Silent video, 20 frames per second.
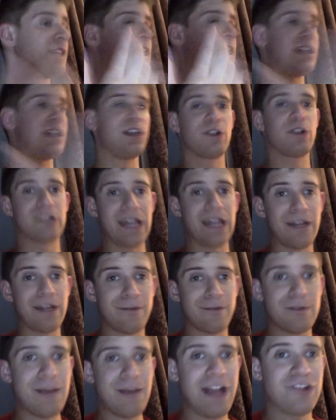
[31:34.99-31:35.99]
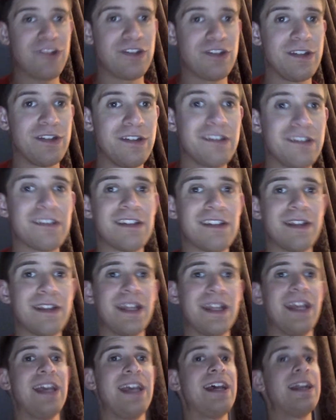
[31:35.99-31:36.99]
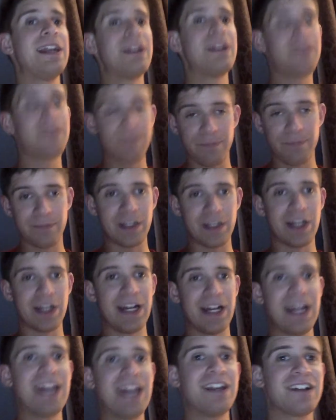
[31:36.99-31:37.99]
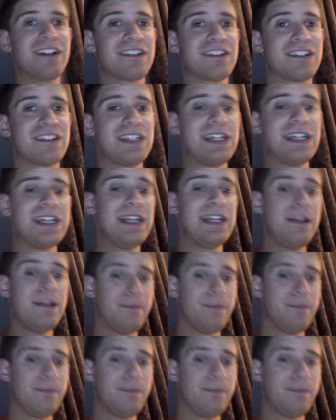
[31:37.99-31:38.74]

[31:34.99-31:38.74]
He also had a few matches in uh, NXT